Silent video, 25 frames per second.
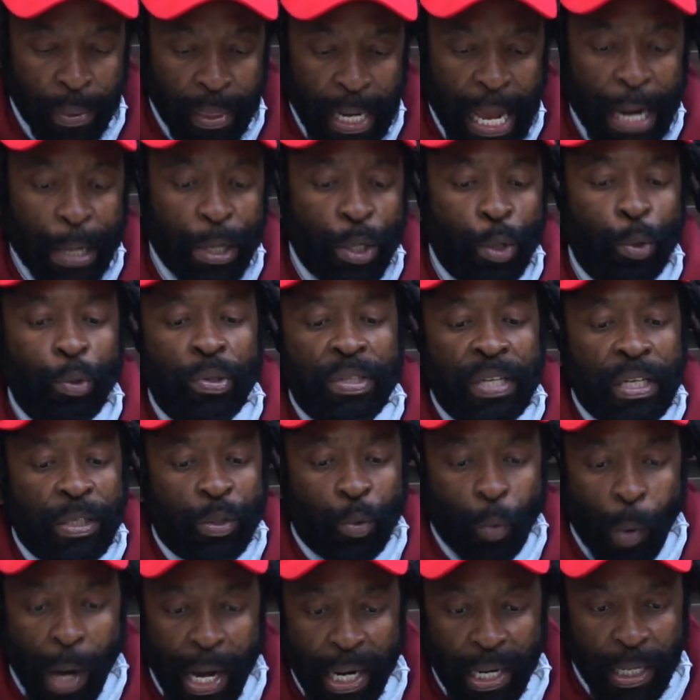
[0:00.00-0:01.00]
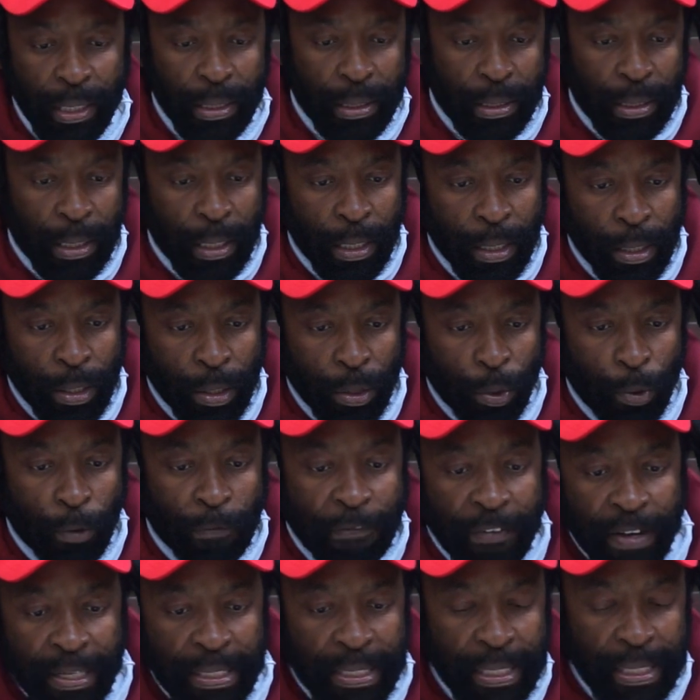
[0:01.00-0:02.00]
and use its wallet to
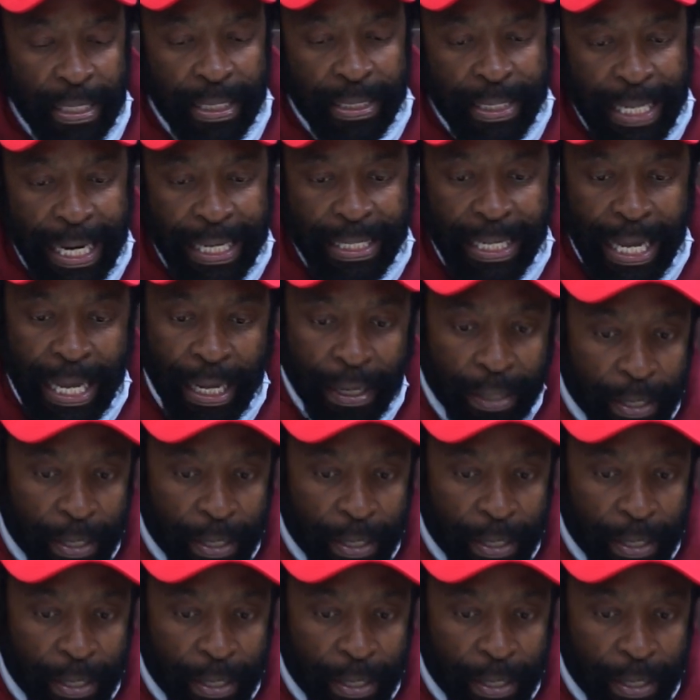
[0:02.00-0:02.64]
facilitate a